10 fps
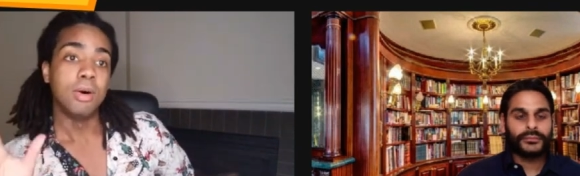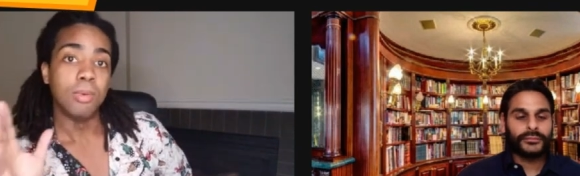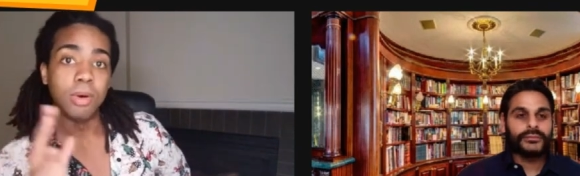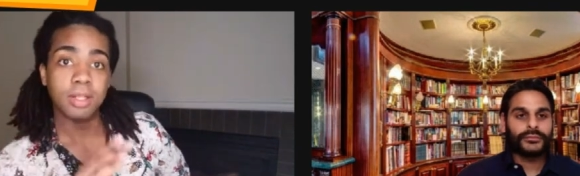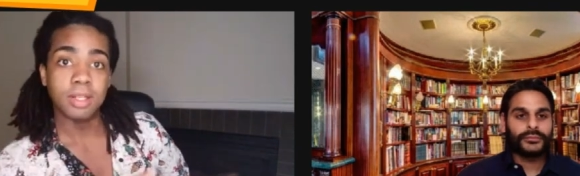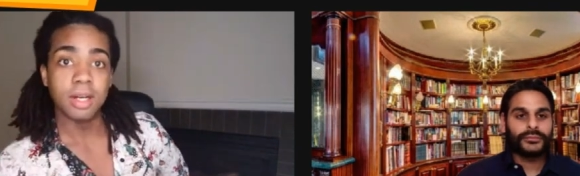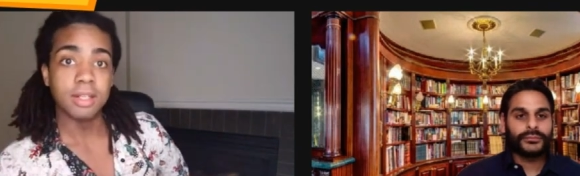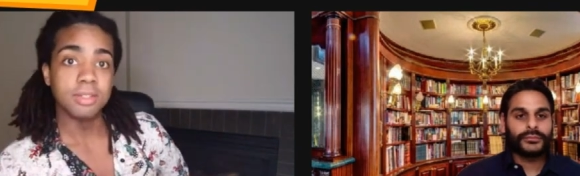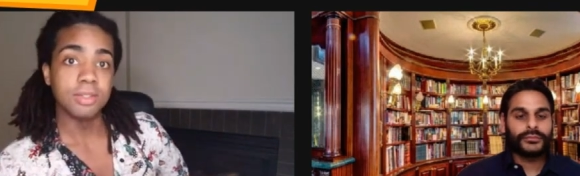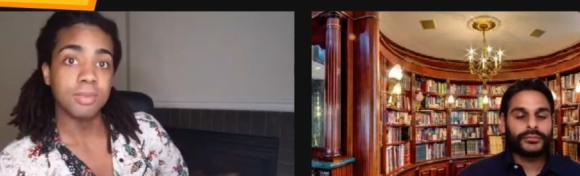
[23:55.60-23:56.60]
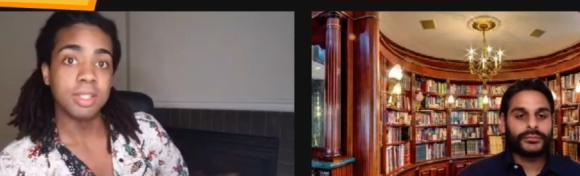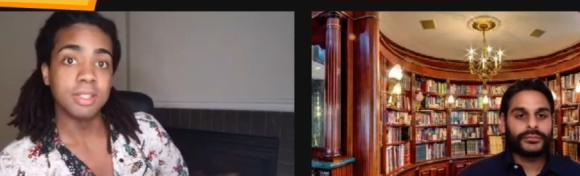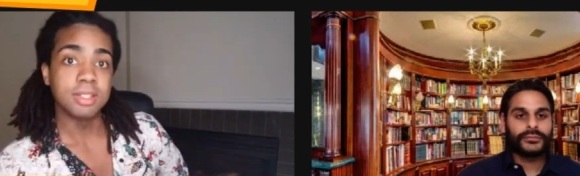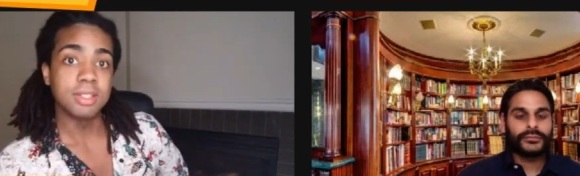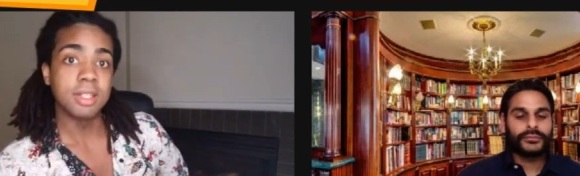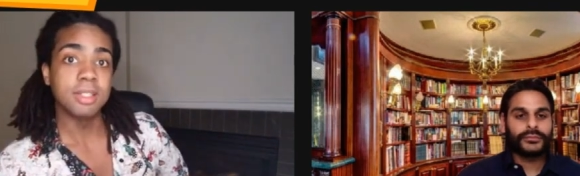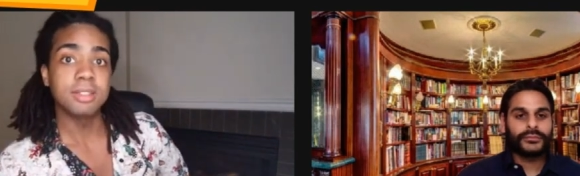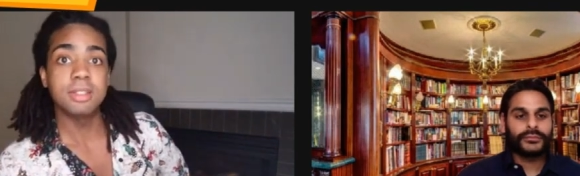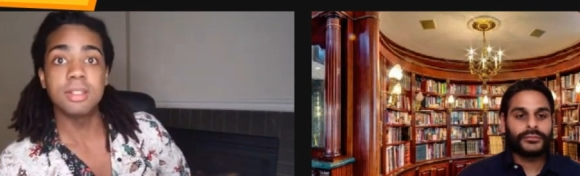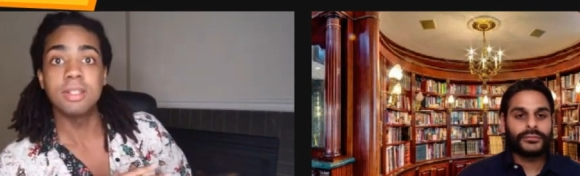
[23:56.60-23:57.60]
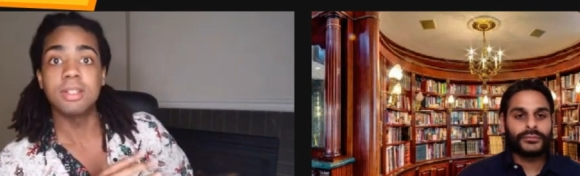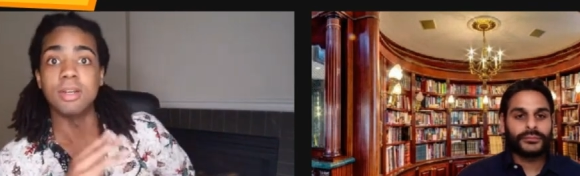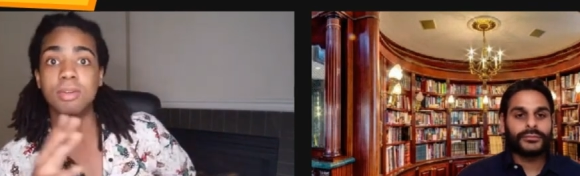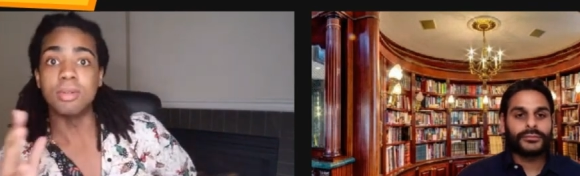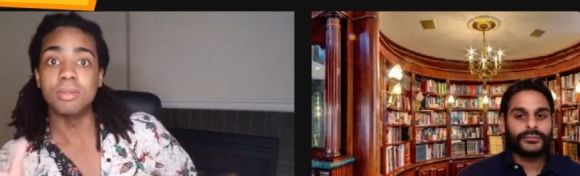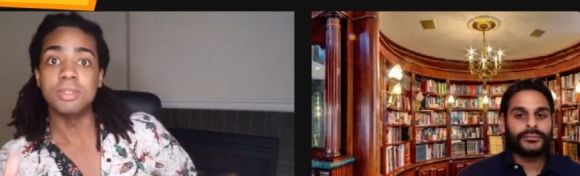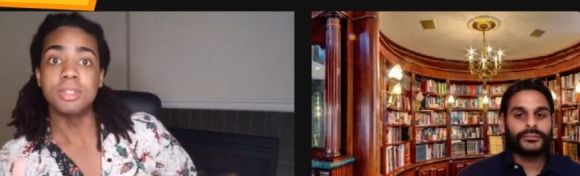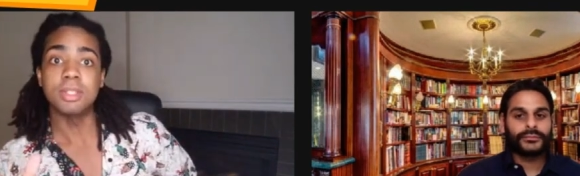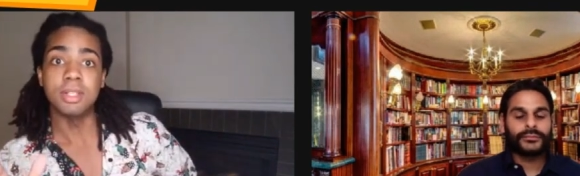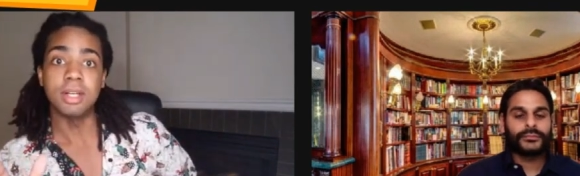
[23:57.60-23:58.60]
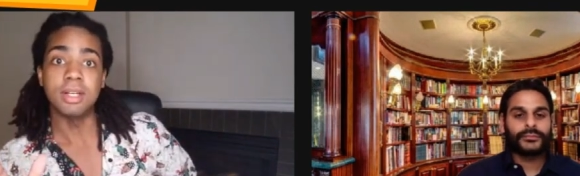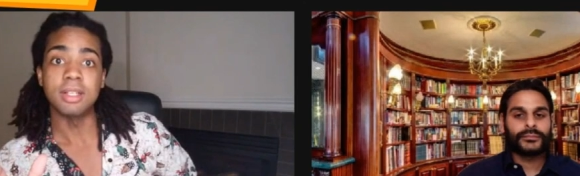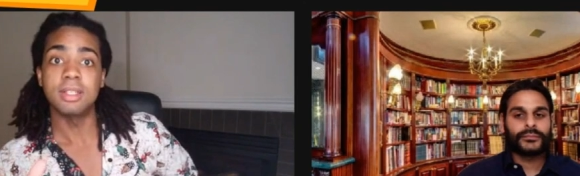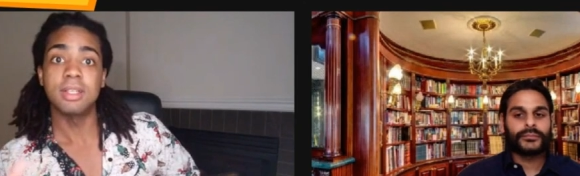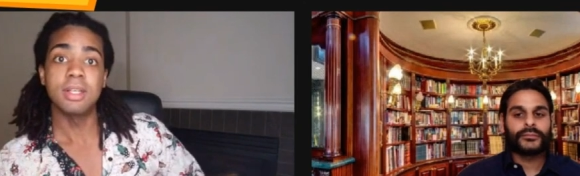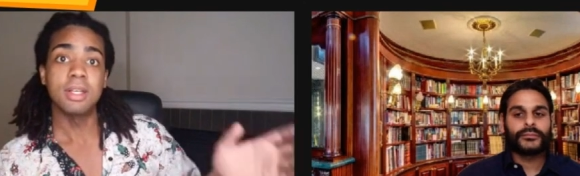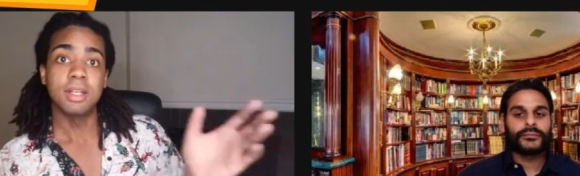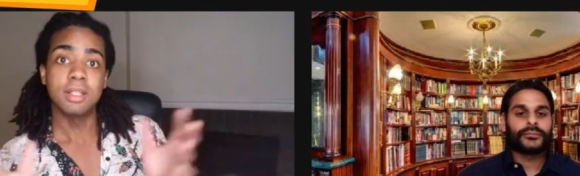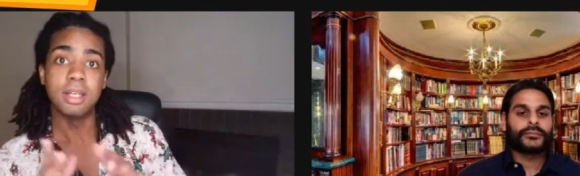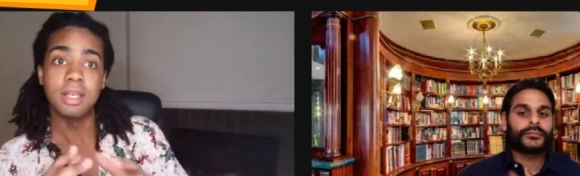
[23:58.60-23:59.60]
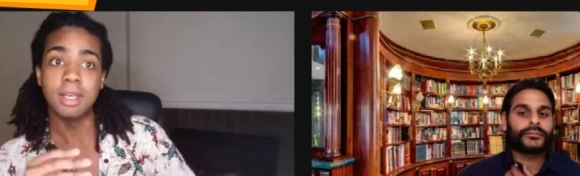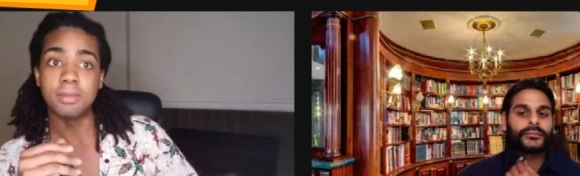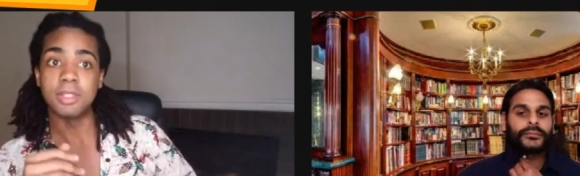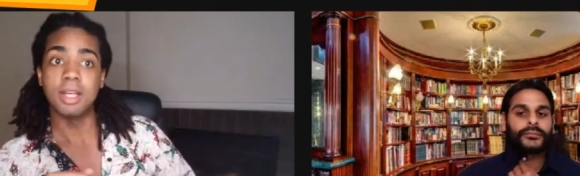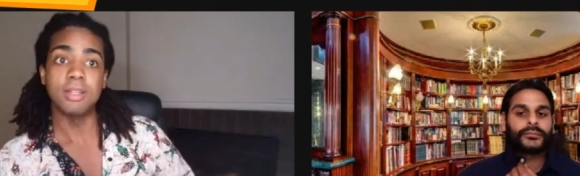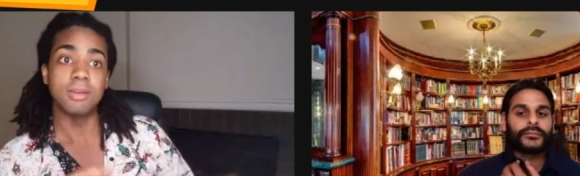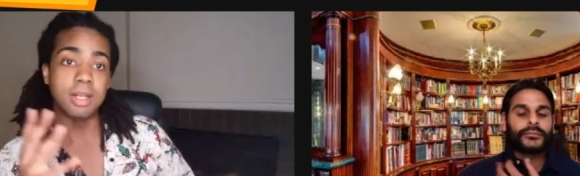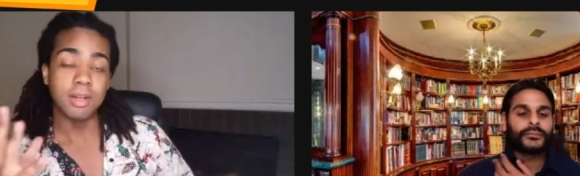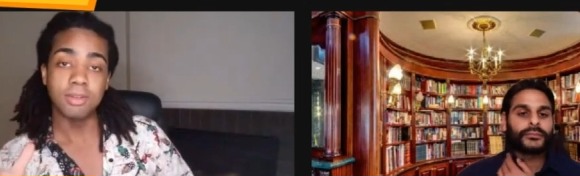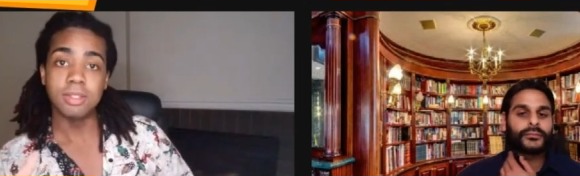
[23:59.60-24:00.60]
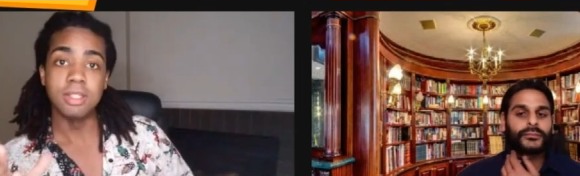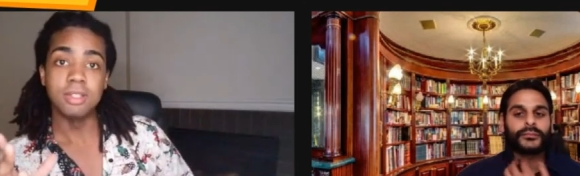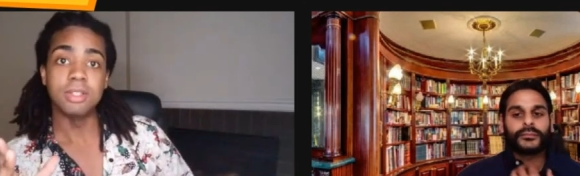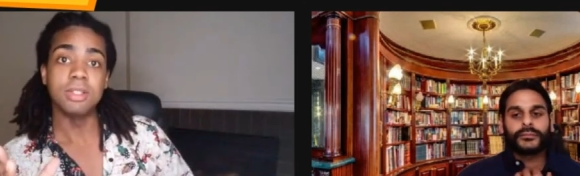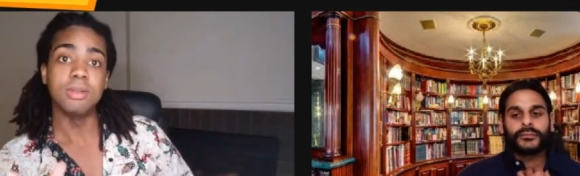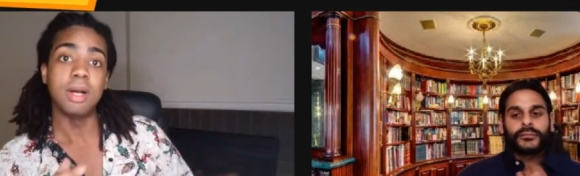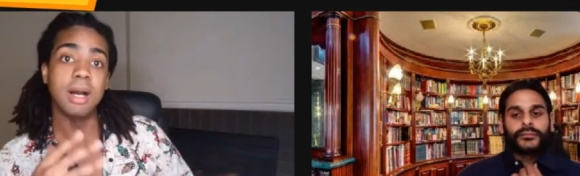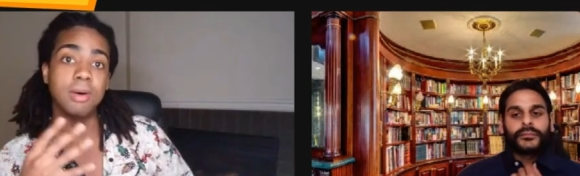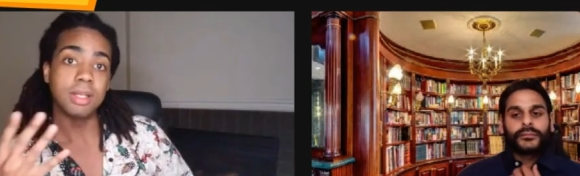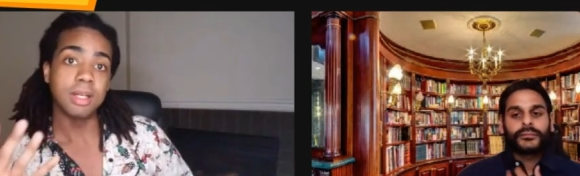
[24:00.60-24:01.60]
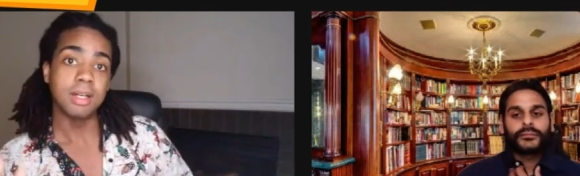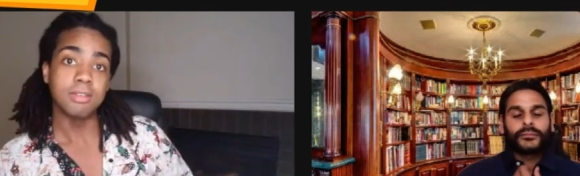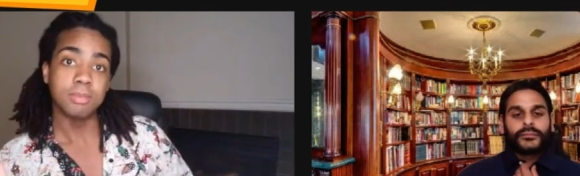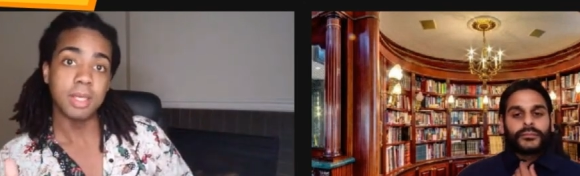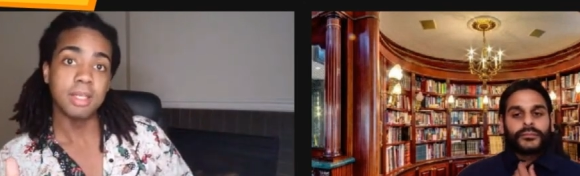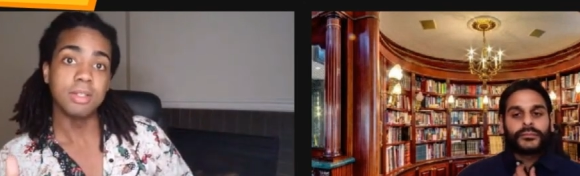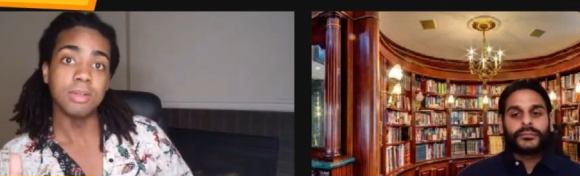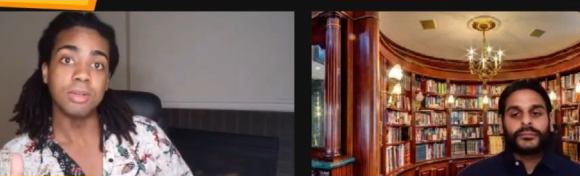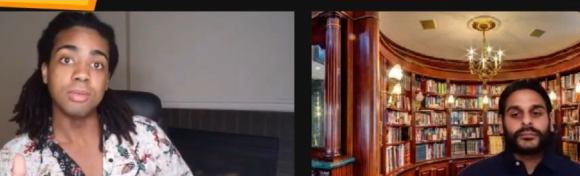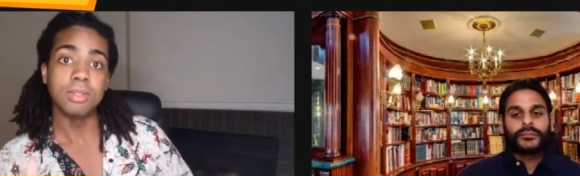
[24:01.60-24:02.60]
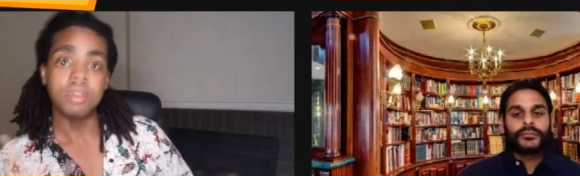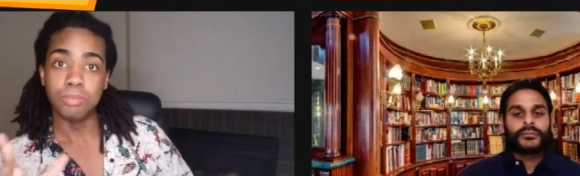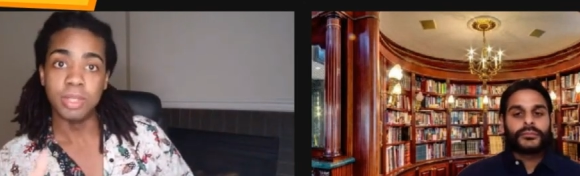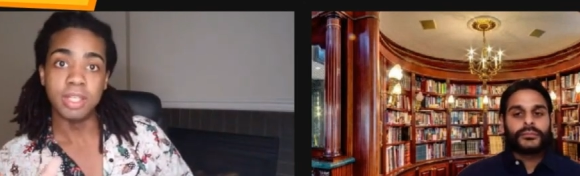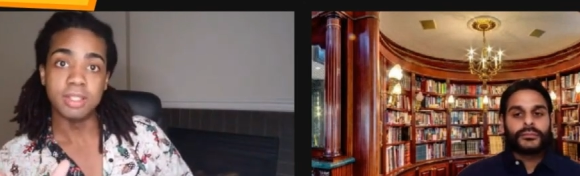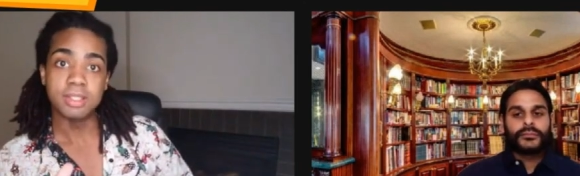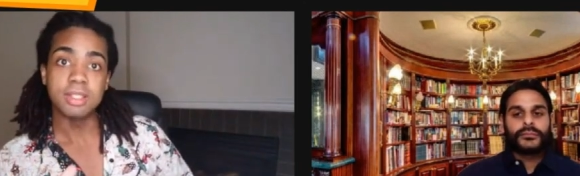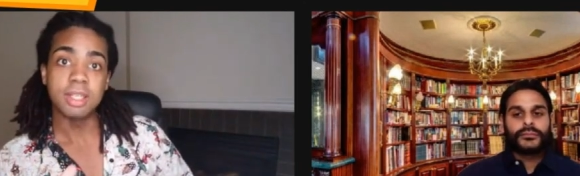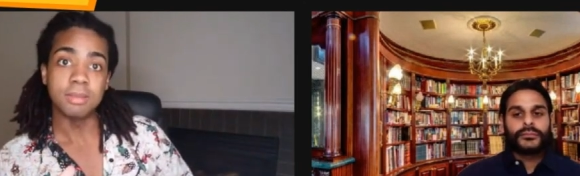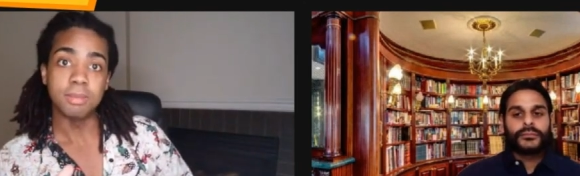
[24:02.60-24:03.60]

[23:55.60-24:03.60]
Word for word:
Speaker 1: One got into real estate. The other owns a salon. They came together, and now they're teaching you how to kind of make your own real estate